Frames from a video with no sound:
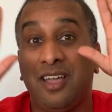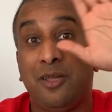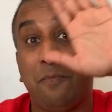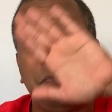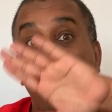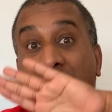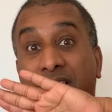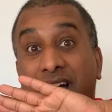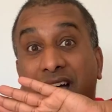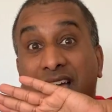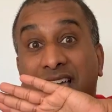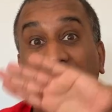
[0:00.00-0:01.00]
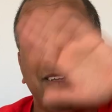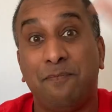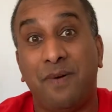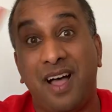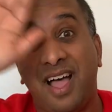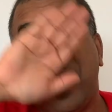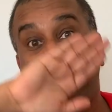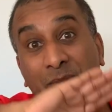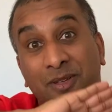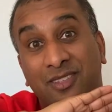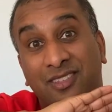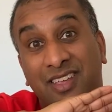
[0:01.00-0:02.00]
Goodbye, goodbye,
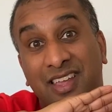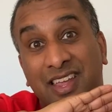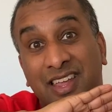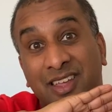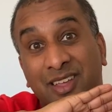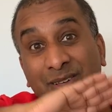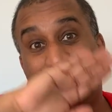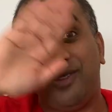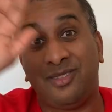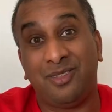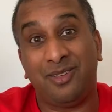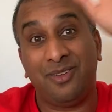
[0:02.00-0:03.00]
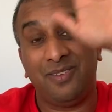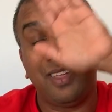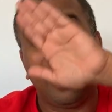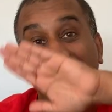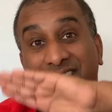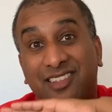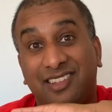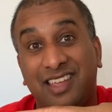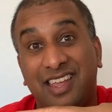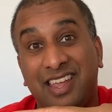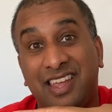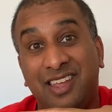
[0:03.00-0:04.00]
we'll see you soon.
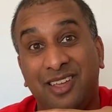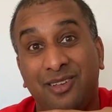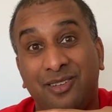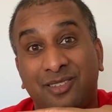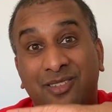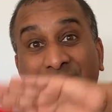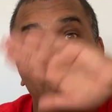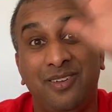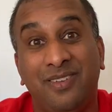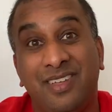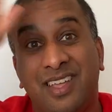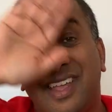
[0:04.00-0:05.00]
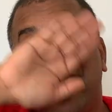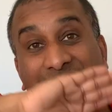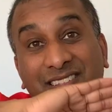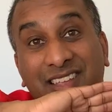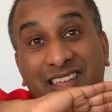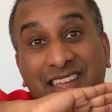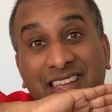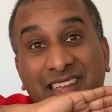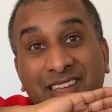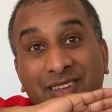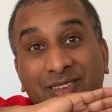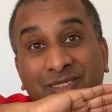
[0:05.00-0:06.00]
See you soon, see
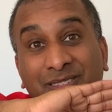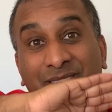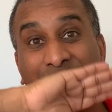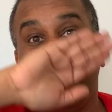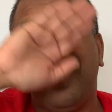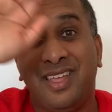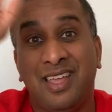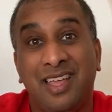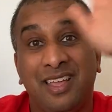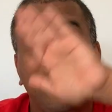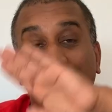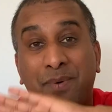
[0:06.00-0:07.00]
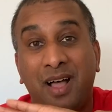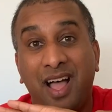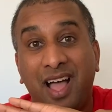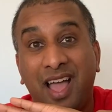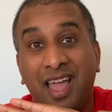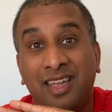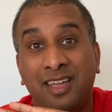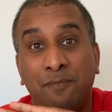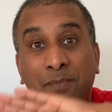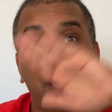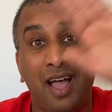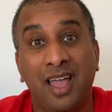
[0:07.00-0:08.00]
you soon. Goodbye,
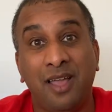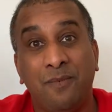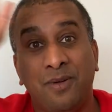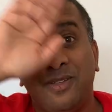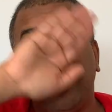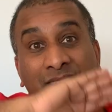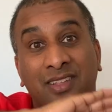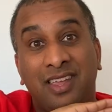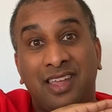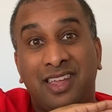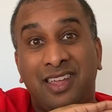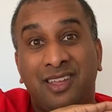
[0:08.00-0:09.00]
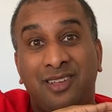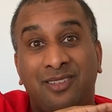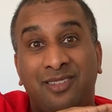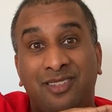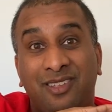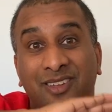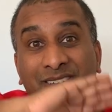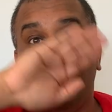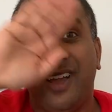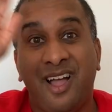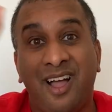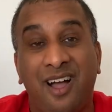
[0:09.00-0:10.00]
goodbye, we'll see you
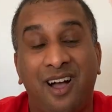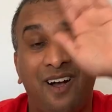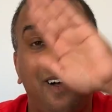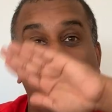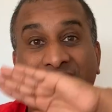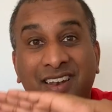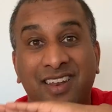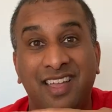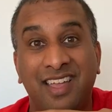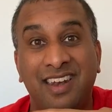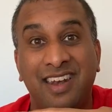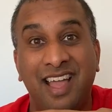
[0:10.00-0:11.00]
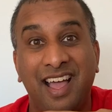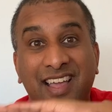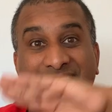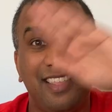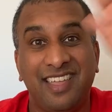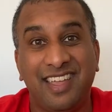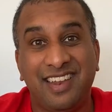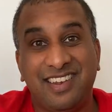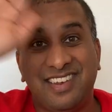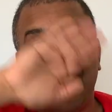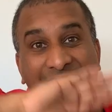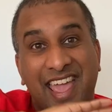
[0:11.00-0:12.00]
soon on
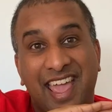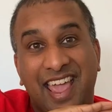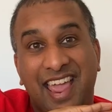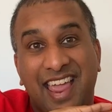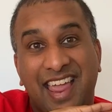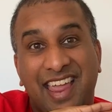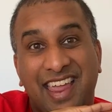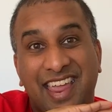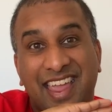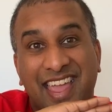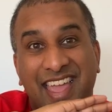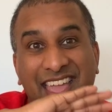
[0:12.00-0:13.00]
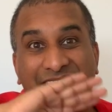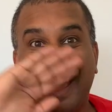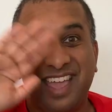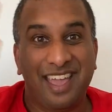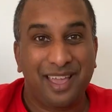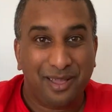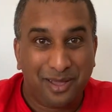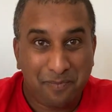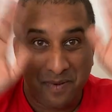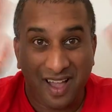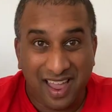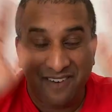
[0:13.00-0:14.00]
another day.
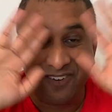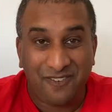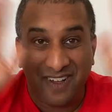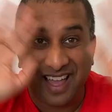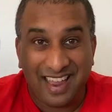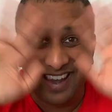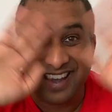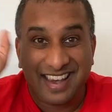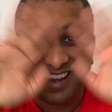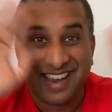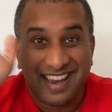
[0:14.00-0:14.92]
Goodbye, everyone.